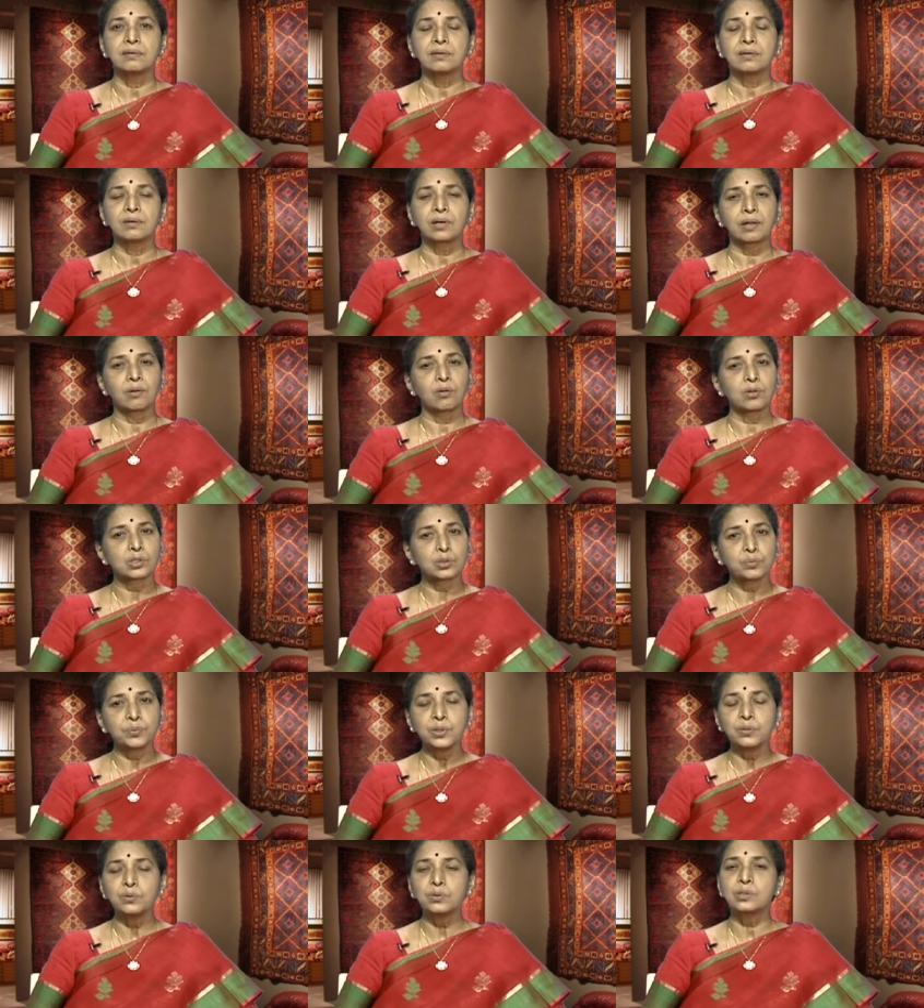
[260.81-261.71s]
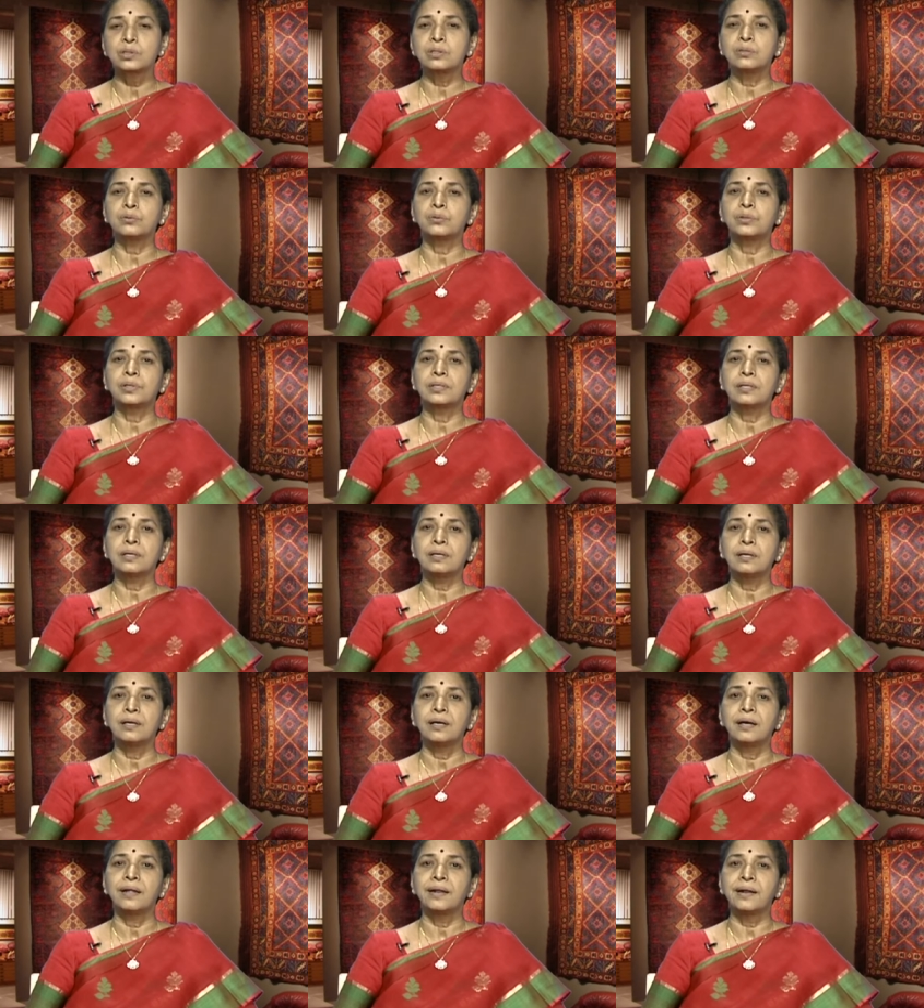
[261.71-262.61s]
can also be used during the
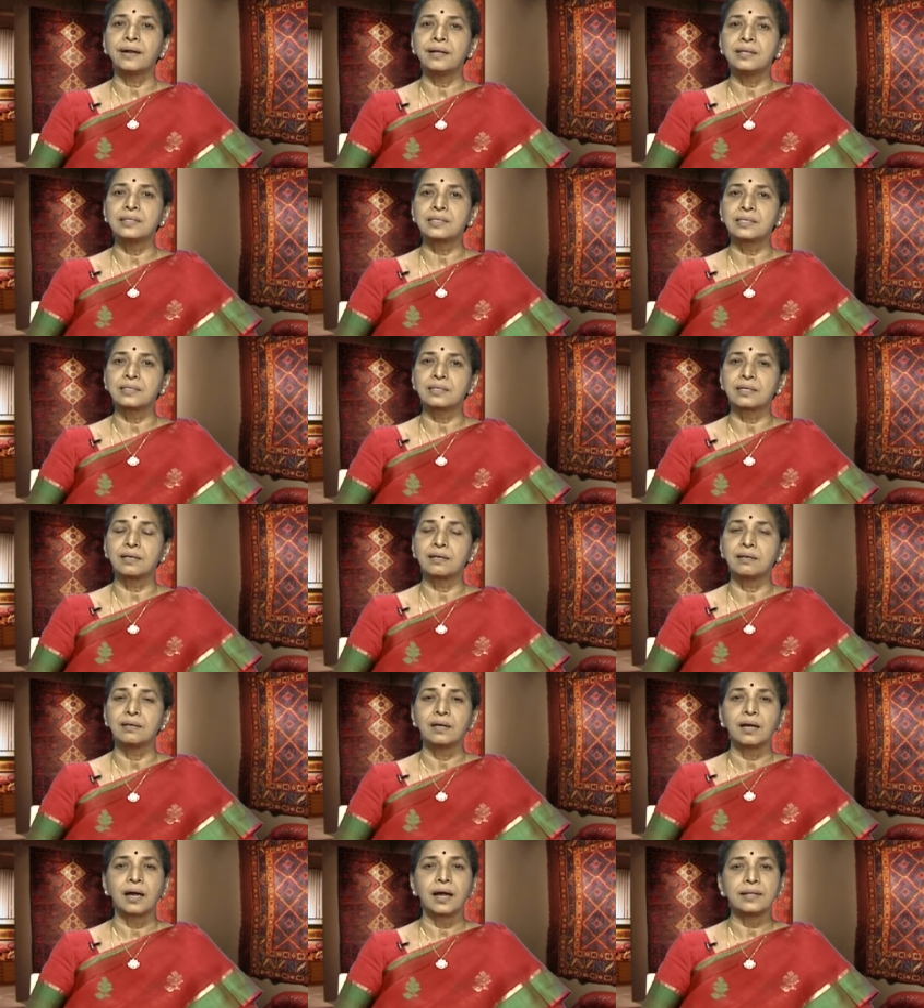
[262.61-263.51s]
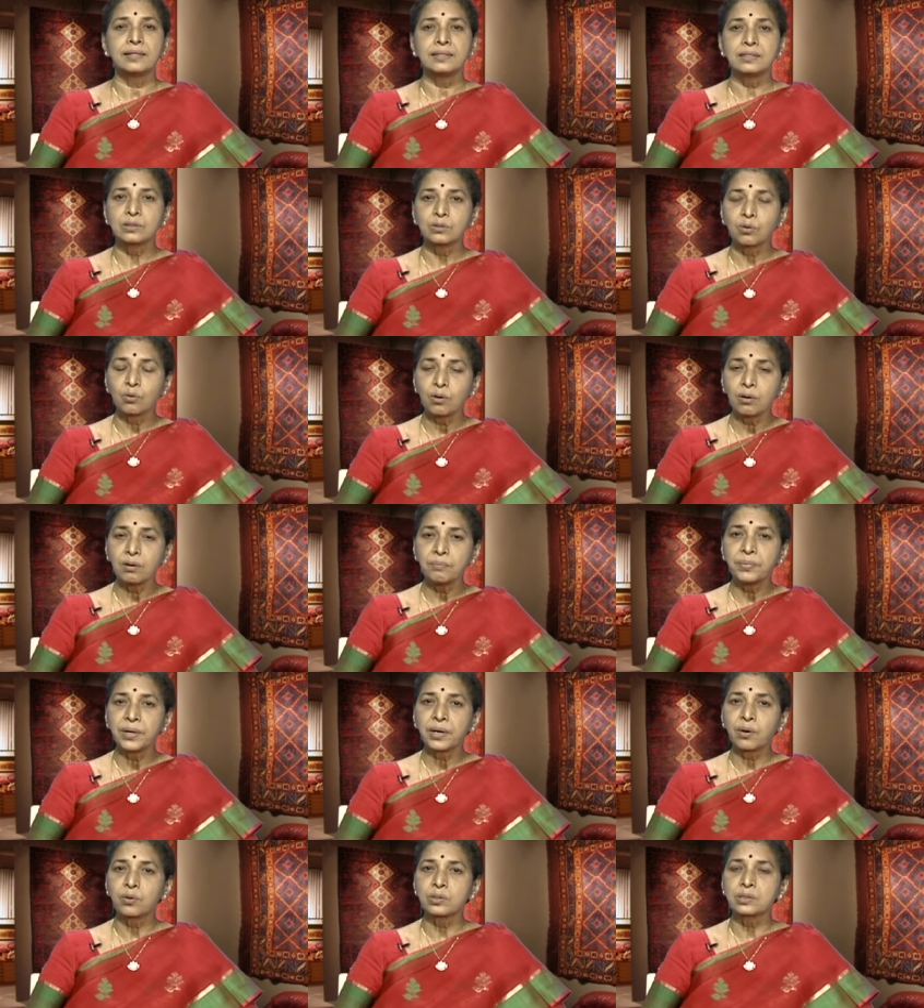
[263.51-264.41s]
rainy season and this is all
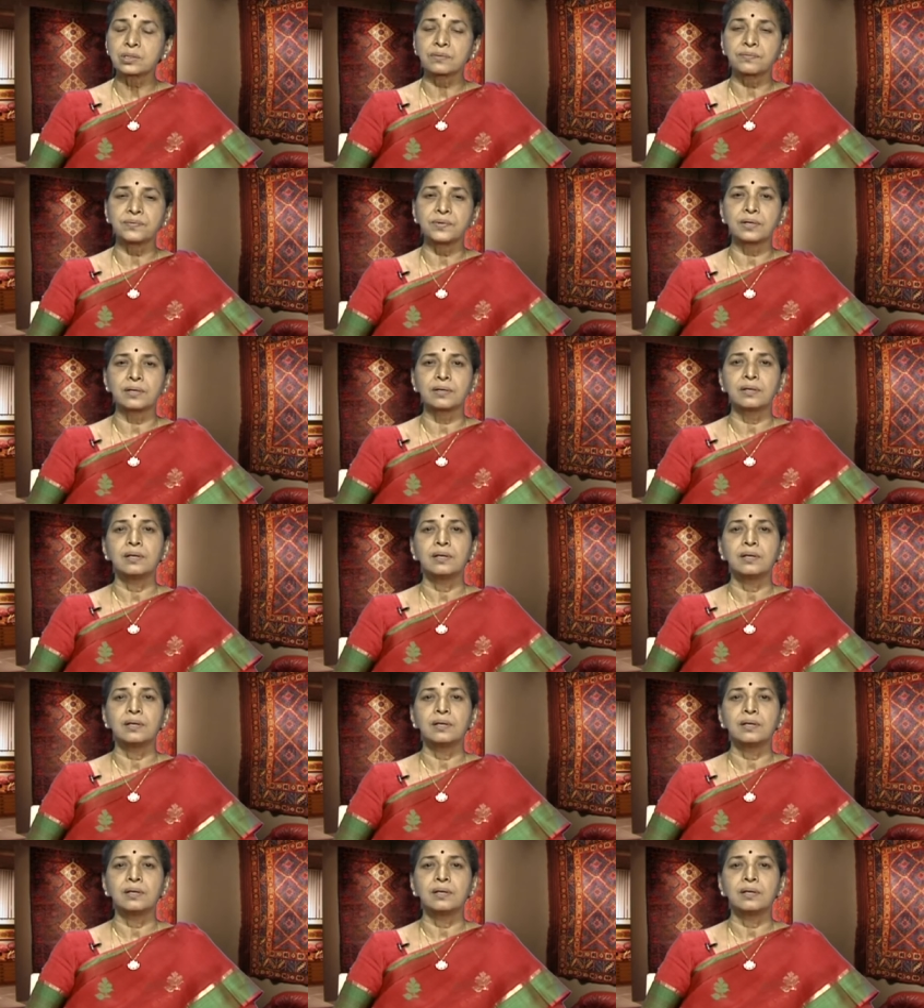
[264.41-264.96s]
because of the